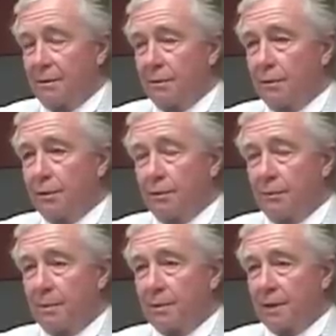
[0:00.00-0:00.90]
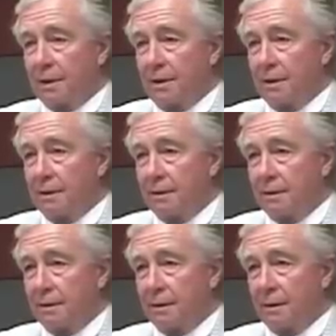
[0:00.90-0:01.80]
I still don't represent
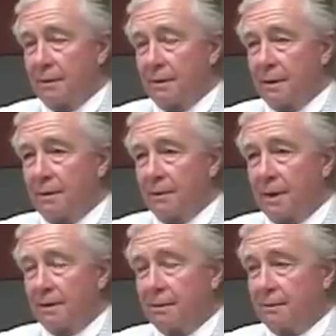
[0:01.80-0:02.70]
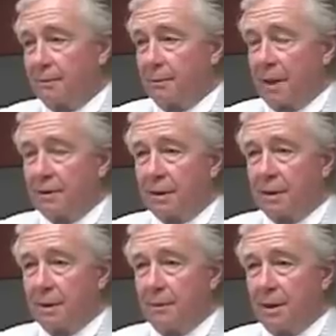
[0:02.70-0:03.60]
snitches. That's
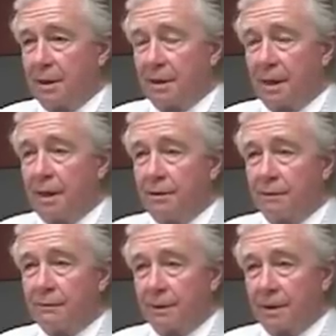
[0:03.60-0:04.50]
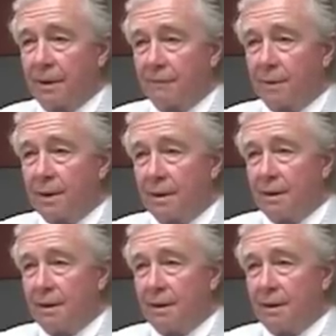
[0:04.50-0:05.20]
basically being an agent for the government.